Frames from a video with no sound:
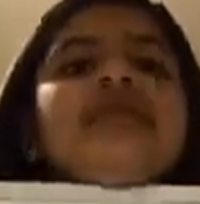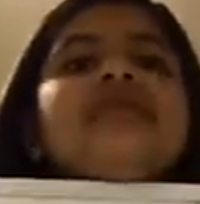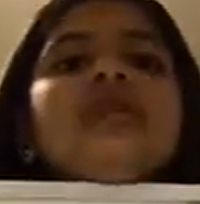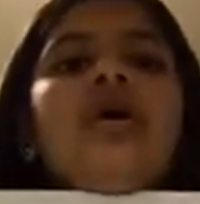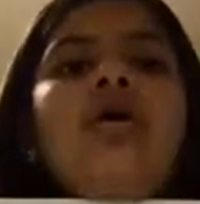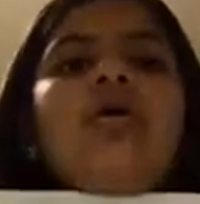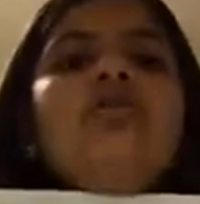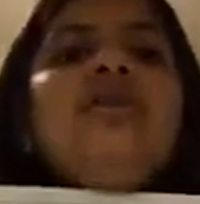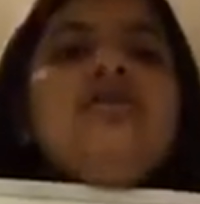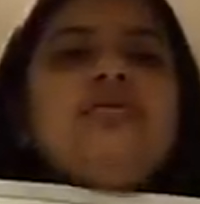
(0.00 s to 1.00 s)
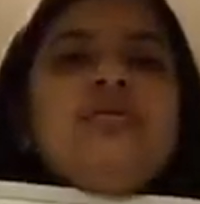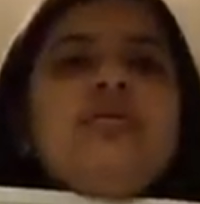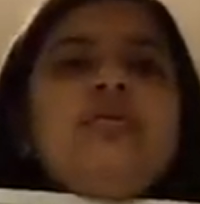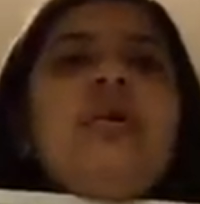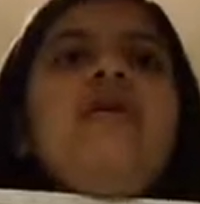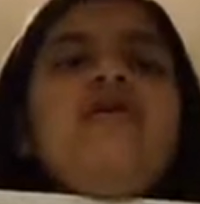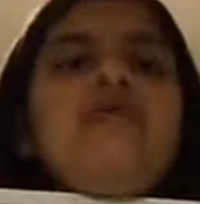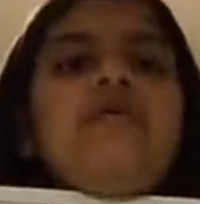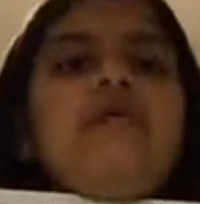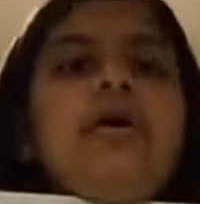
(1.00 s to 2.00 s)
So this
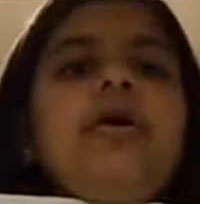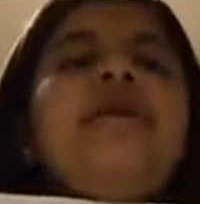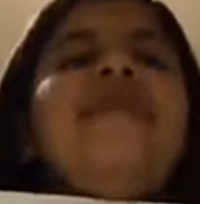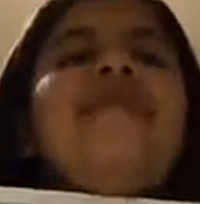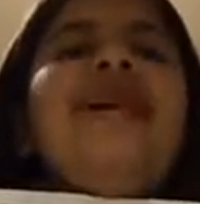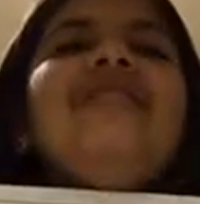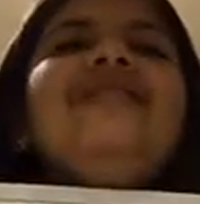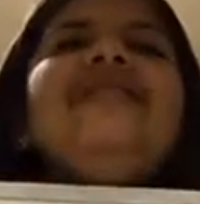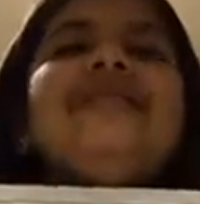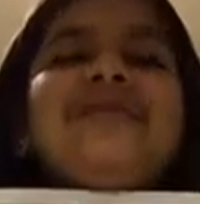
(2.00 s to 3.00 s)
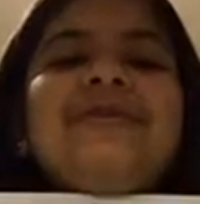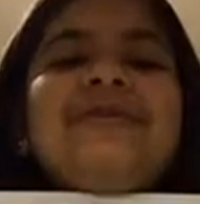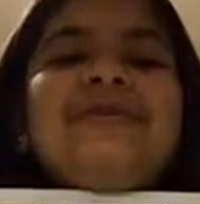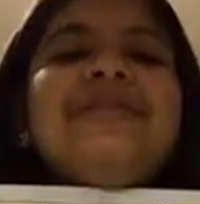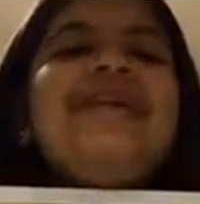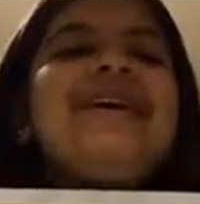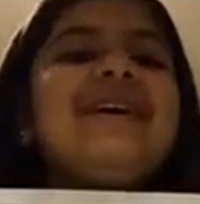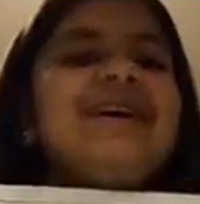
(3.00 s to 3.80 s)
word follows the rule.